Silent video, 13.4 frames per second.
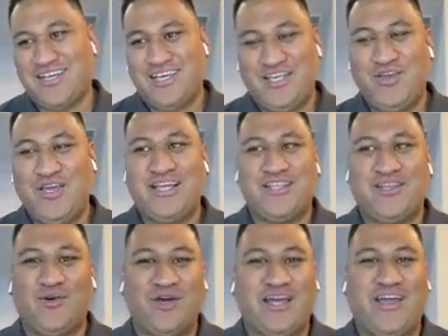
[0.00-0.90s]
You can't.
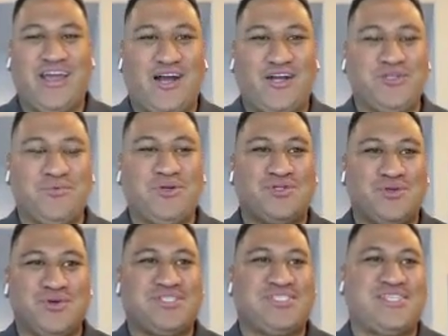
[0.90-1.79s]
Entrepreneurs
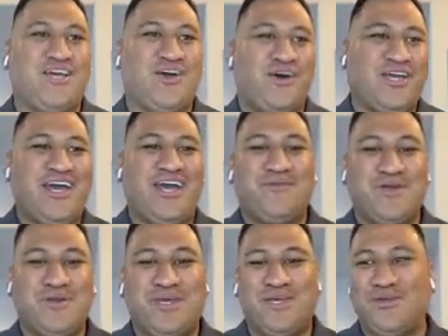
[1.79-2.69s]
always say, "Oh yeah, I'm
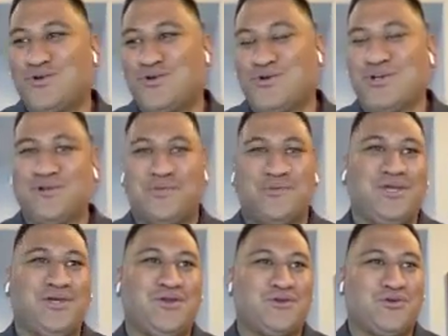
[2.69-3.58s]
going to be a unicorn. I'm going to
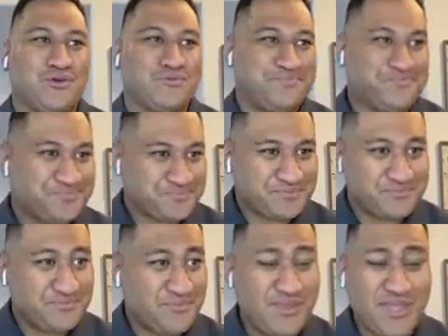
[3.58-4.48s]
be a unicorn,"
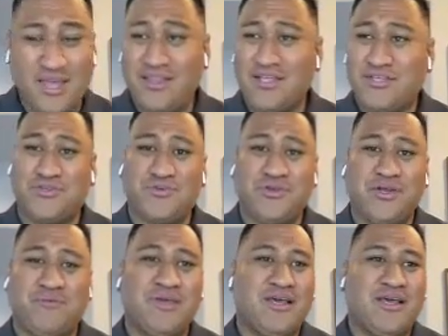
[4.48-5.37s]
and that's the
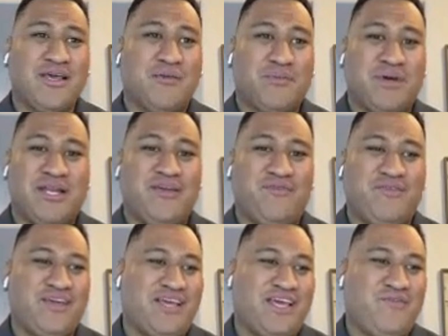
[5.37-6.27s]
dream. But
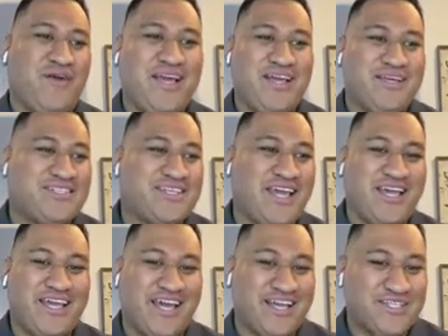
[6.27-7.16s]
if I could
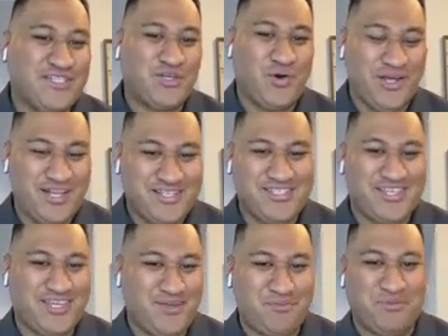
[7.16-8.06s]
take a toilet
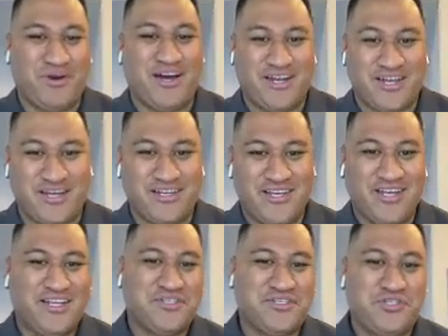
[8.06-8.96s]
seat product
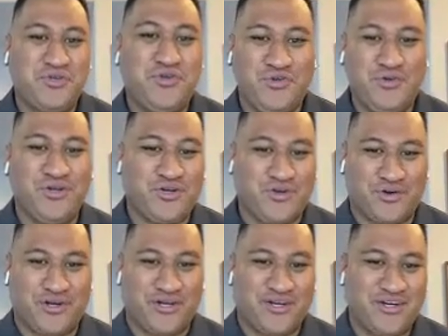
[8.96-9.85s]
to
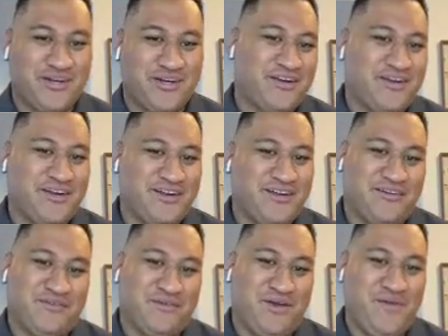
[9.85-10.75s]
unicorn,
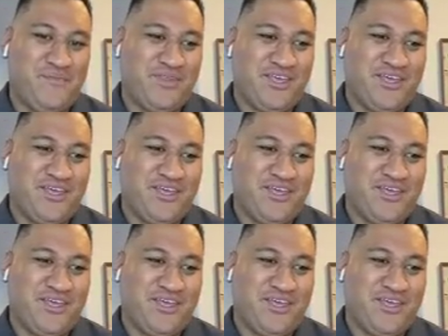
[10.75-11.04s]
right?